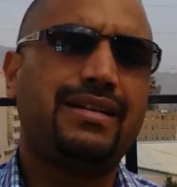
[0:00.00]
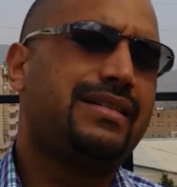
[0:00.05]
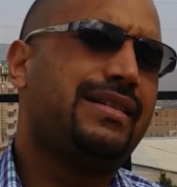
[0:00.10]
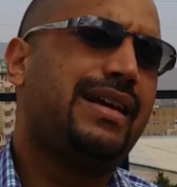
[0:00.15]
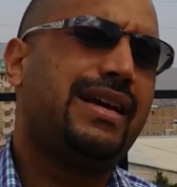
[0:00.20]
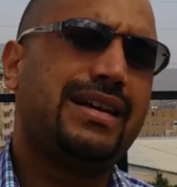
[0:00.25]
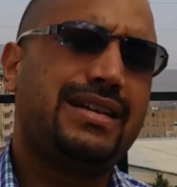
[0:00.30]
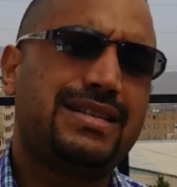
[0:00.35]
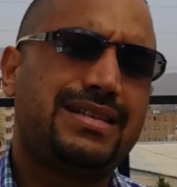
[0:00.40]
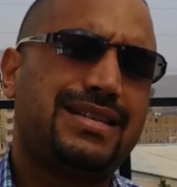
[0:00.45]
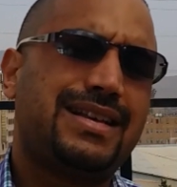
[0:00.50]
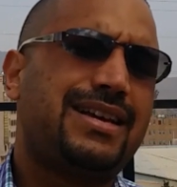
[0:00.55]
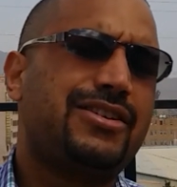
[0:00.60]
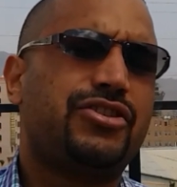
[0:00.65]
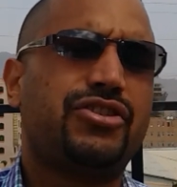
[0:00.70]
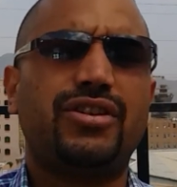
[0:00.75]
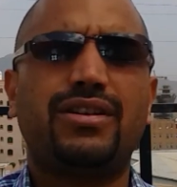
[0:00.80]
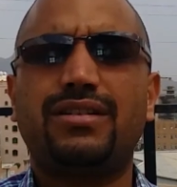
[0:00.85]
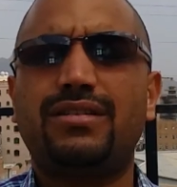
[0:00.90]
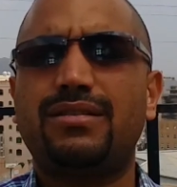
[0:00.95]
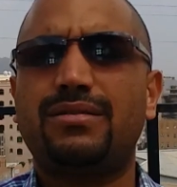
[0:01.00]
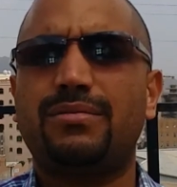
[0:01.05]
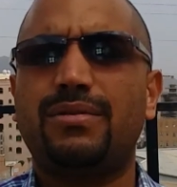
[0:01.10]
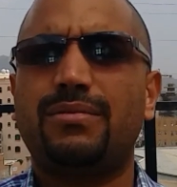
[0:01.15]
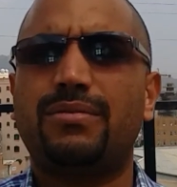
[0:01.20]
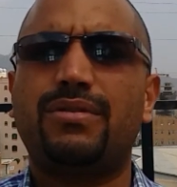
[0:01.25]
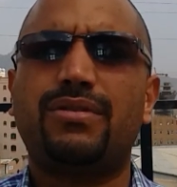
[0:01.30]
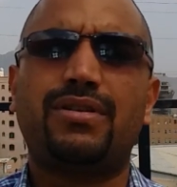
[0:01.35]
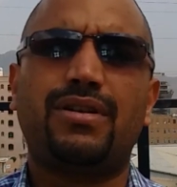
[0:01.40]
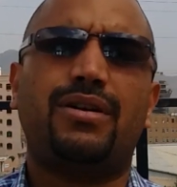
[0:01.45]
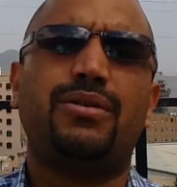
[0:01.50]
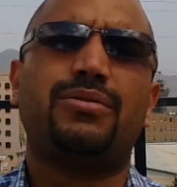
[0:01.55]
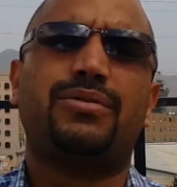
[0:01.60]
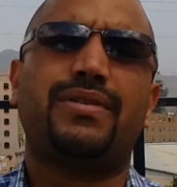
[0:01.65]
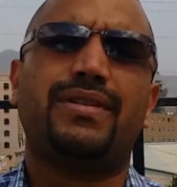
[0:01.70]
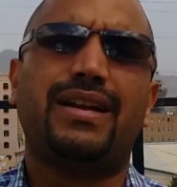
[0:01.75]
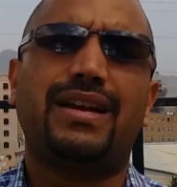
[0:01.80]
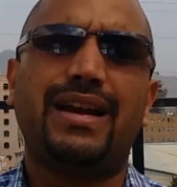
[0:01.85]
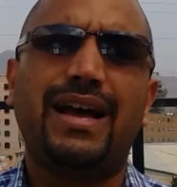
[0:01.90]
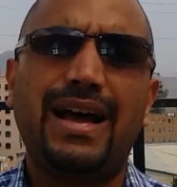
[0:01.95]
Next session, we will go to
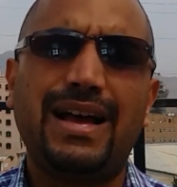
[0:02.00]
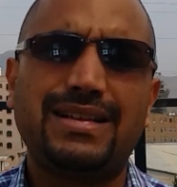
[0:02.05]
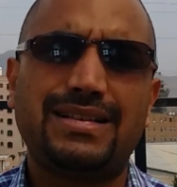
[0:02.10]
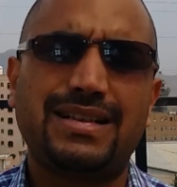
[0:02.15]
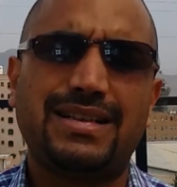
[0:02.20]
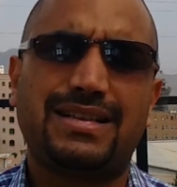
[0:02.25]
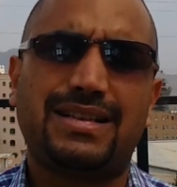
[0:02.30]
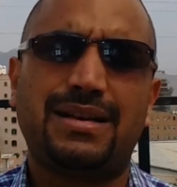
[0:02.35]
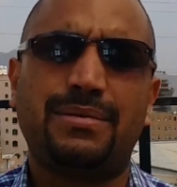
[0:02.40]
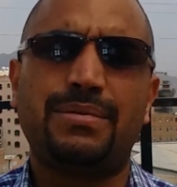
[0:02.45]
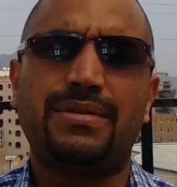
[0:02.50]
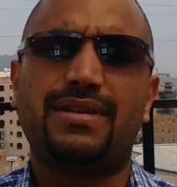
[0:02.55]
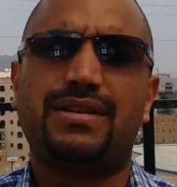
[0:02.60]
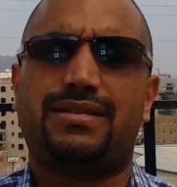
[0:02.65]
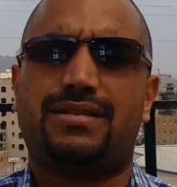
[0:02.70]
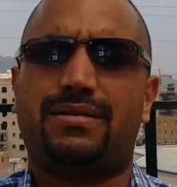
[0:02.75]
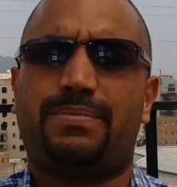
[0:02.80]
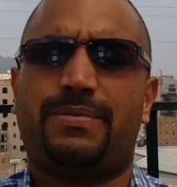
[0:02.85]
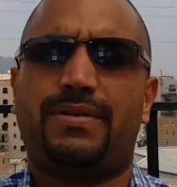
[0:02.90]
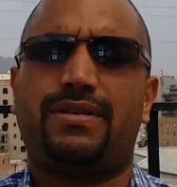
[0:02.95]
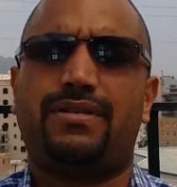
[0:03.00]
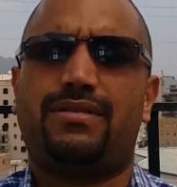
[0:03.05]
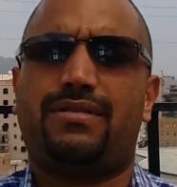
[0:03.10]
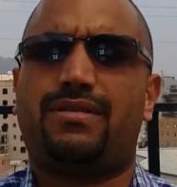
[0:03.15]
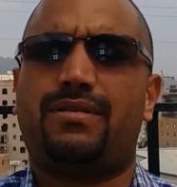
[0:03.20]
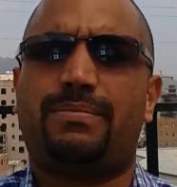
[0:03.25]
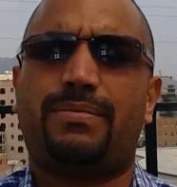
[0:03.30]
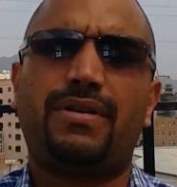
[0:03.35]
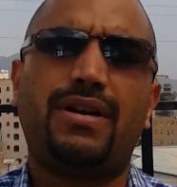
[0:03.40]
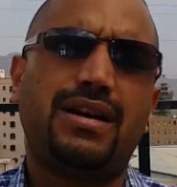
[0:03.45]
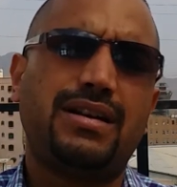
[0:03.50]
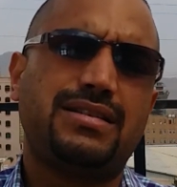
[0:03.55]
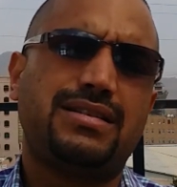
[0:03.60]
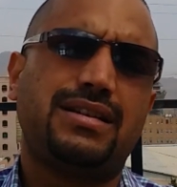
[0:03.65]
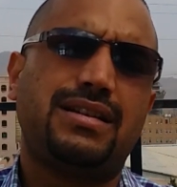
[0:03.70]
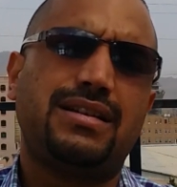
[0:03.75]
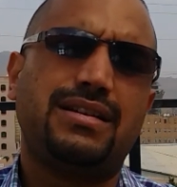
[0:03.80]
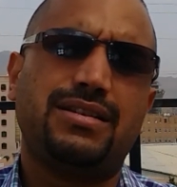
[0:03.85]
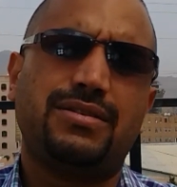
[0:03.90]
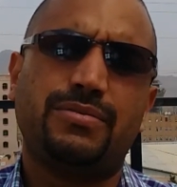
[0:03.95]
the last step in the entrepreneurial
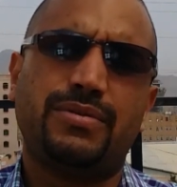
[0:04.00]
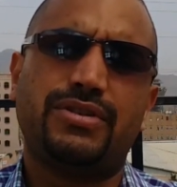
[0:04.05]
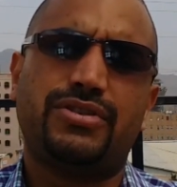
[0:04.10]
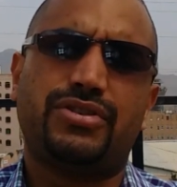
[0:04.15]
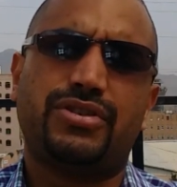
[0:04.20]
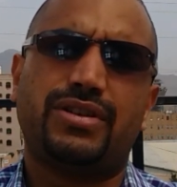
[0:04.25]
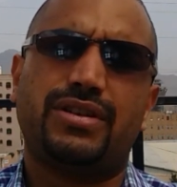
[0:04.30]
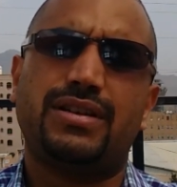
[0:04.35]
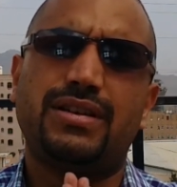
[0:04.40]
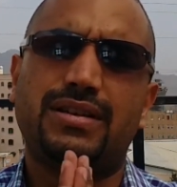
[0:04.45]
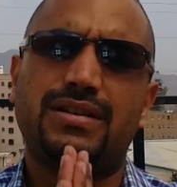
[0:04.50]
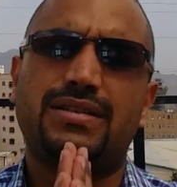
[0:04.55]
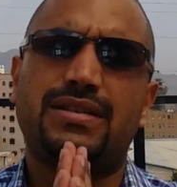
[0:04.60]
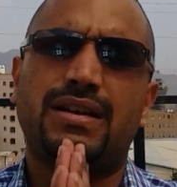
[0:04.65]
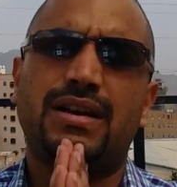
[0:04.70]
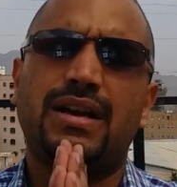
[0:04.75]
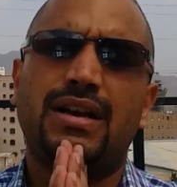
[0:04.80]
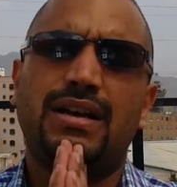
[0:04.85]
process, which is